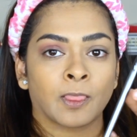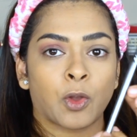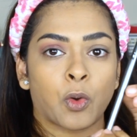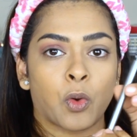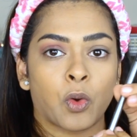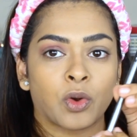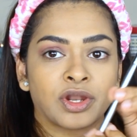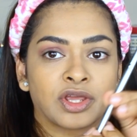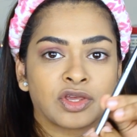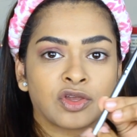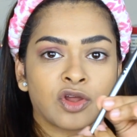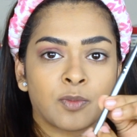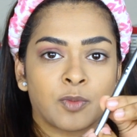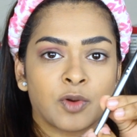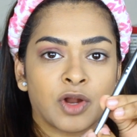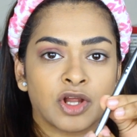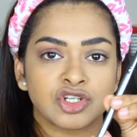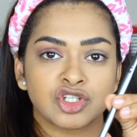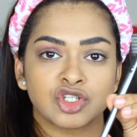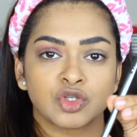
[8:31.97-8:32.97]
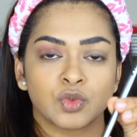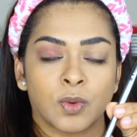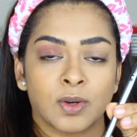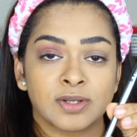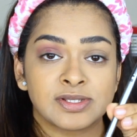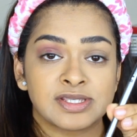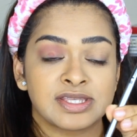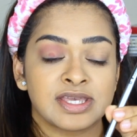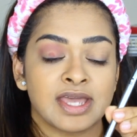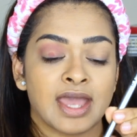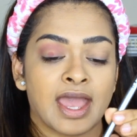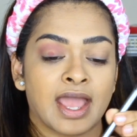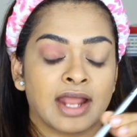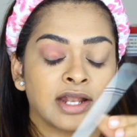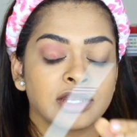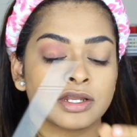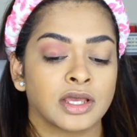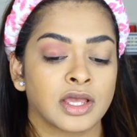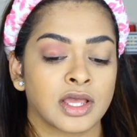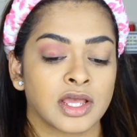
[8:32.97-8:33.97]
holding your brush towards the
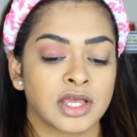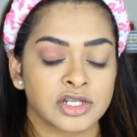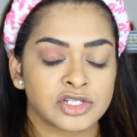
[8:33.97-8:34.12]
end,